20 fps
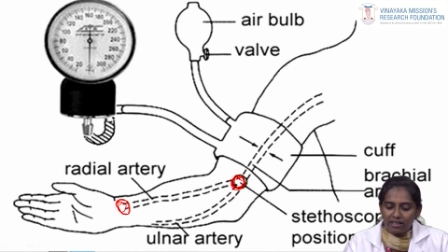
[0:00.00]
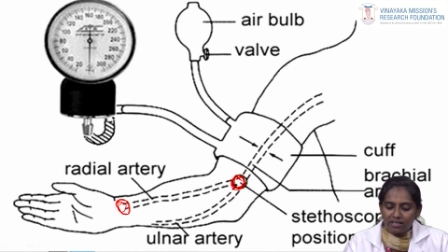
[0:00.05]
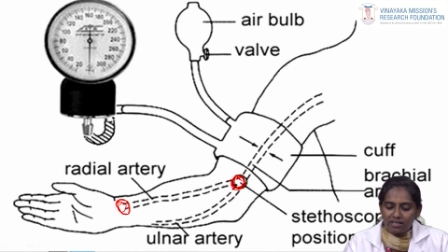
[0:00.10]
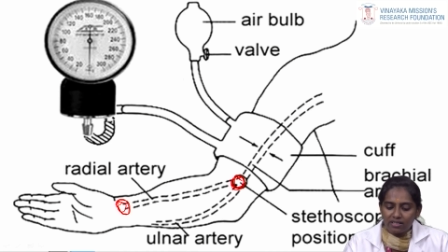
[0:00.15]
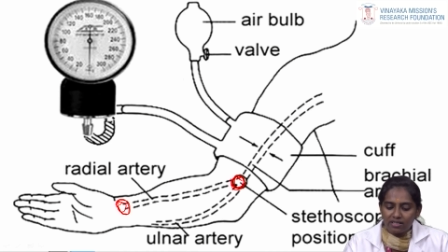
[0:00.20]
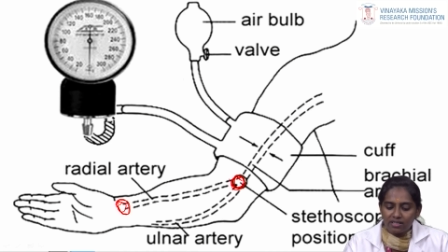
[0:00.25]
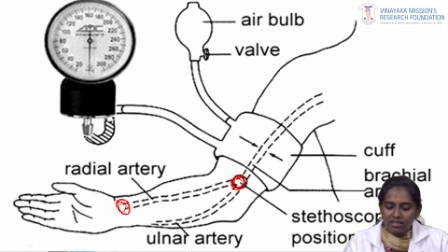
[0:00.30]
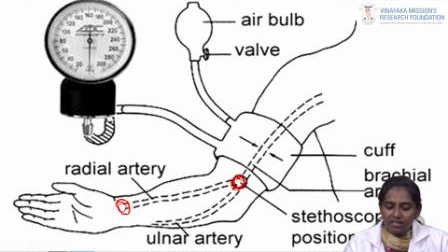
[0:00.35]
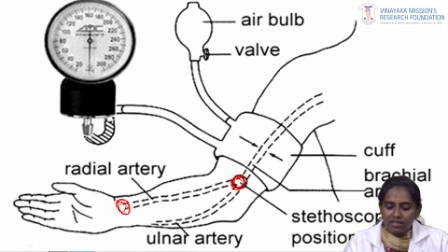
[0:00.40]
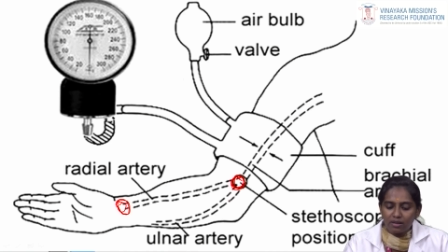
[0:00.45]

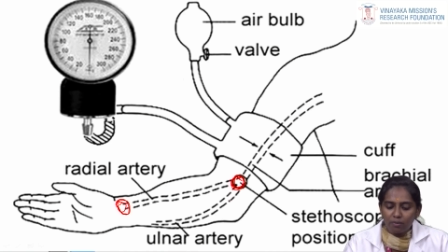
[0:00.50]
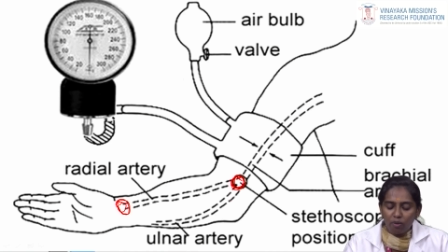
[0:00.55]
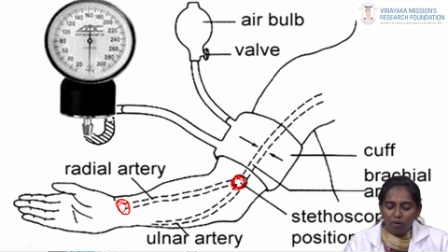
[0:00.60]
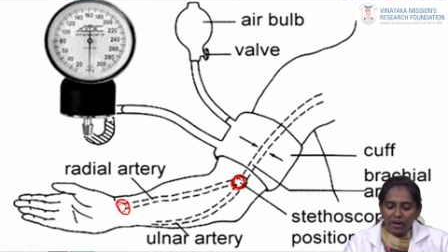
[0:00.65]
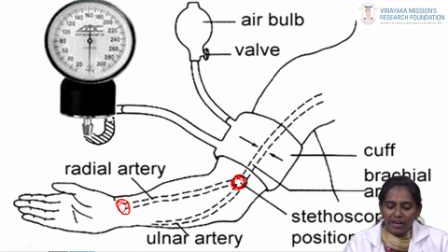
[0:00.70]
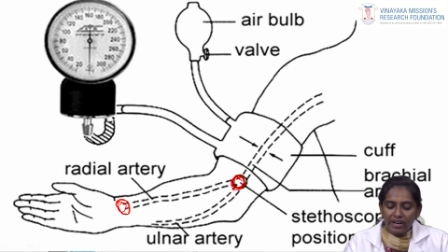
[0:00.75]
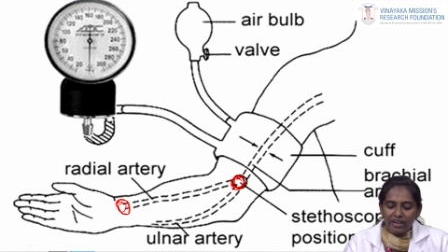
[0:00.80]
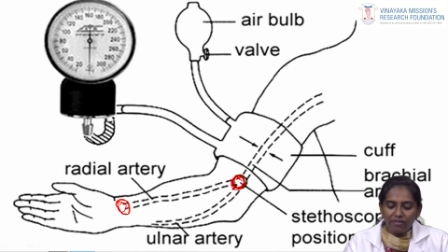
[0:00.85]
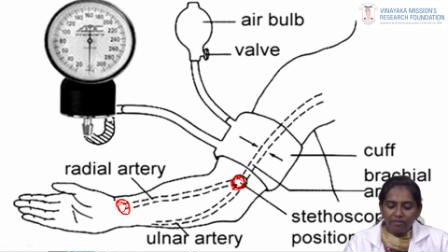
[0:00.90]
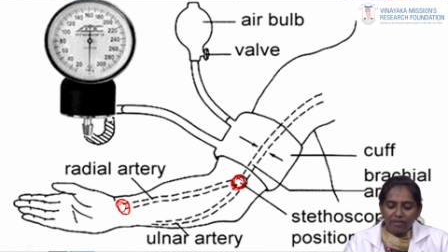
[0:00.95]
This is the
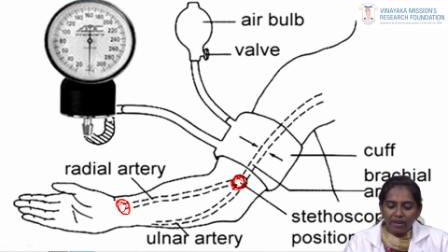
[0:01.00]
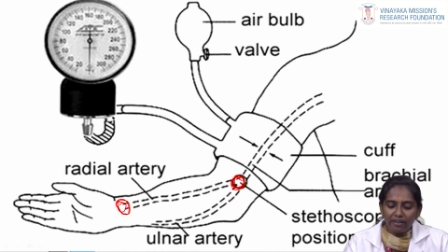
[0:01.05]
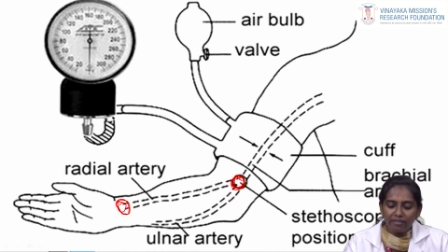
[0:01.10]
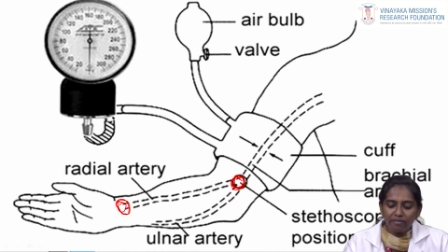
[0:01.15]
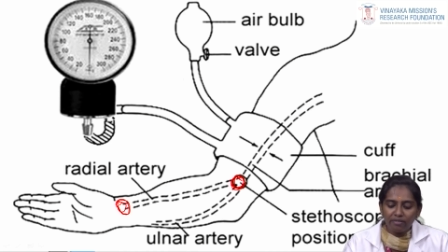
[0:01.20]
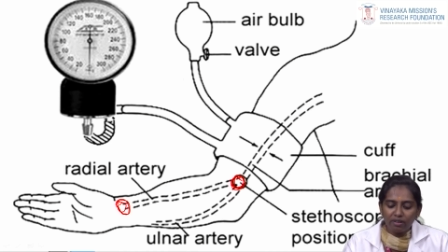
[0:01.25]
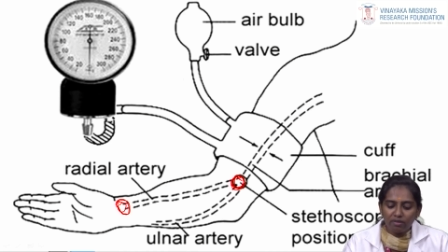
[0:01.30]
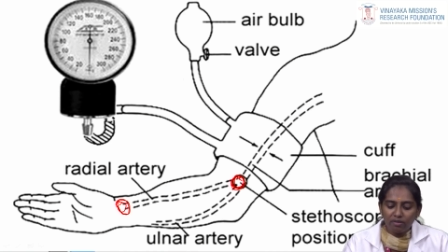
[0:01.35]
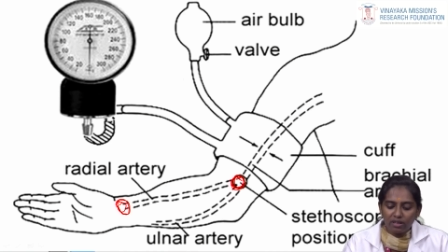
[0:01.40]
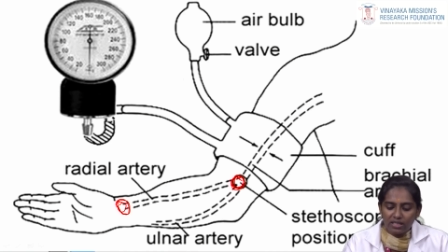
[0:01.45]
point
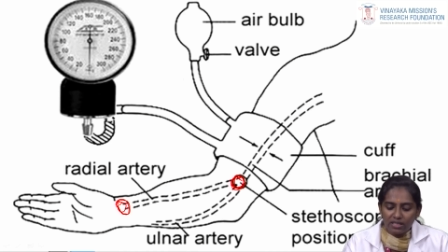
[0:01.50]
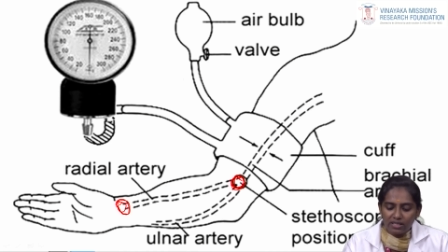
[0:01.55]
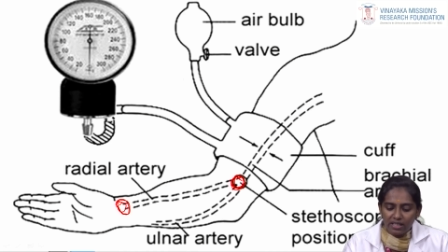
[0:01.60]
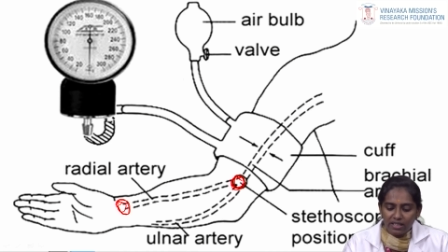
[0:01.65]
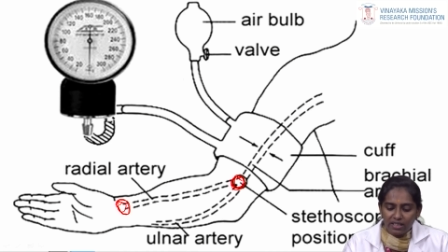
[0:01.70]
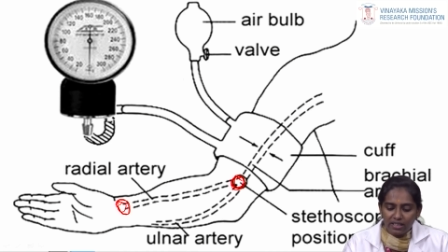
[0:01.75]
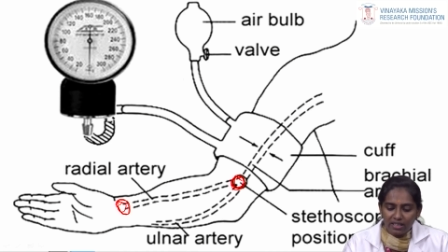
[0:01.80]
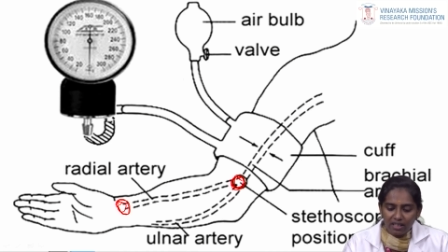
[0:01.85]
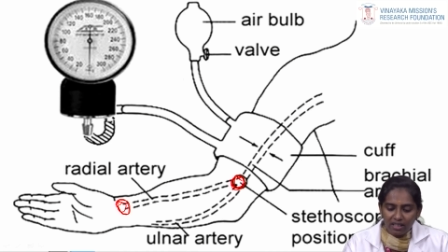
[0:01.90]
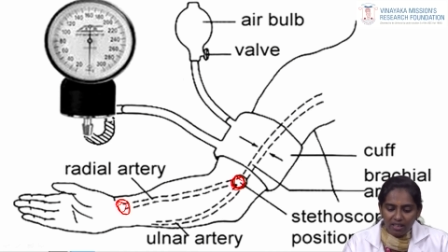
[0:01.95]
where we will
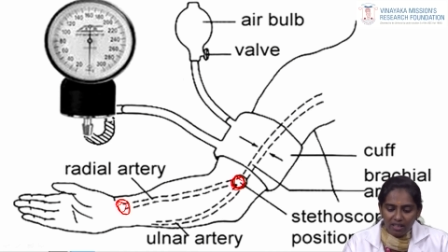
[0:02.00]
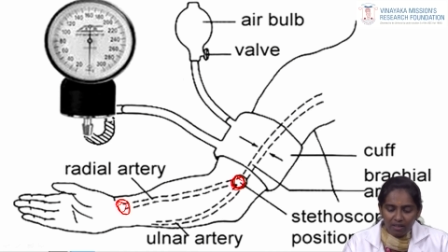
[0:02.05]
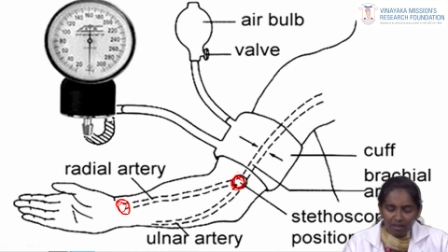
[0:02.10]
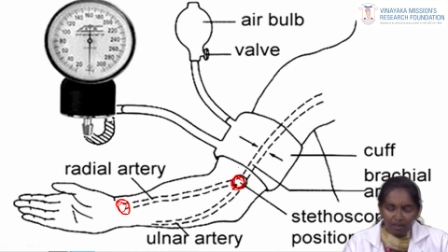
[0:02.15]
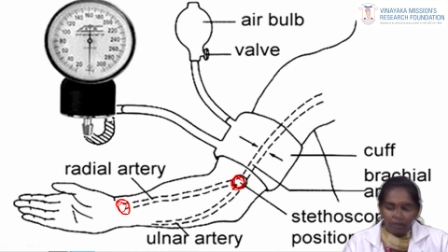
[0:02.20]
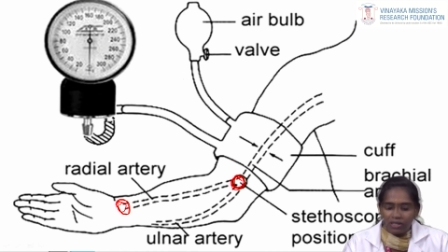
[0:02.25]
see the